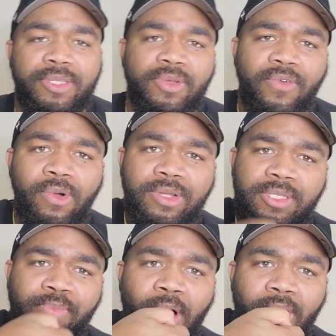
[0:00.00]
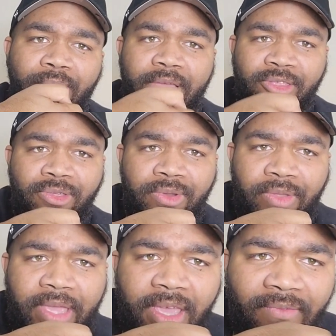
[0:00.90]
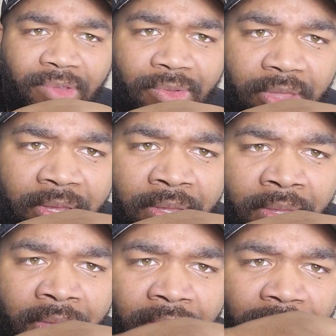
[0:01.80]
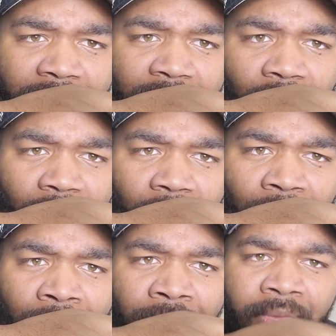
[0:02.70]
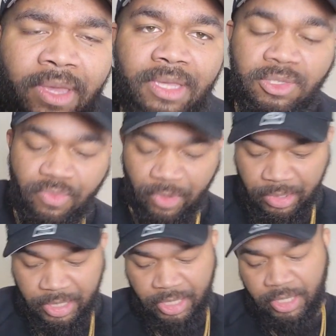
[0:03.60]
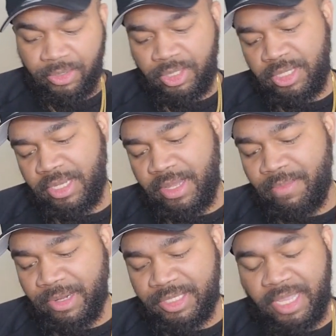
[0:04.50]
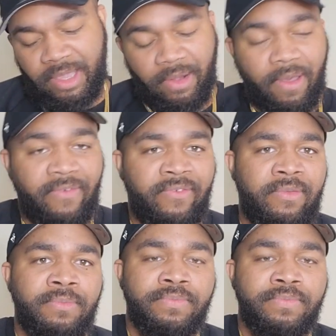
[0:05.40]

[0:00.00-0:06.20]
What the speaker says: So, of course, Paul Rich, you know, they give you the logo is really close to, I'm going to take it off.